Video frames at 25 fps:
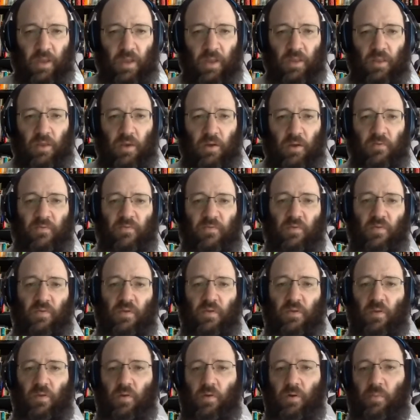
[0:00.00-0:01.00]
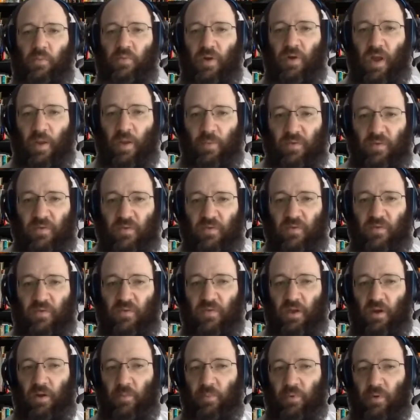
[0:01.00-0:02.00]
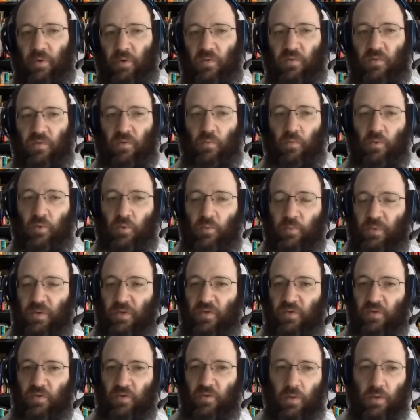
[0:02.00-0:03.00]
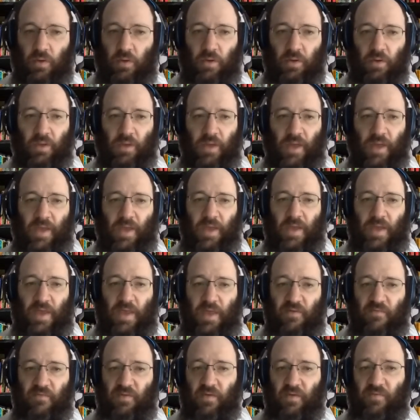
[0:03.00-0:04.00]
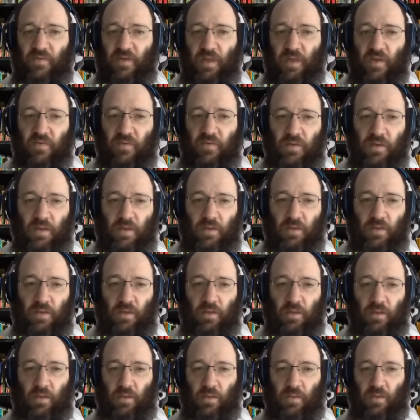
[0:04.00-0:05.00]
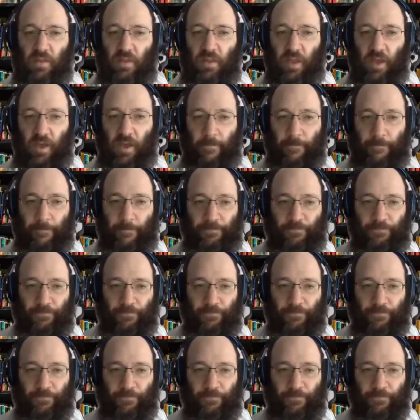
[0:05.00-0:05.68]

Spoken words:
And therefore, the Torah promises that a person will be strong even if he doesn't eat the dam.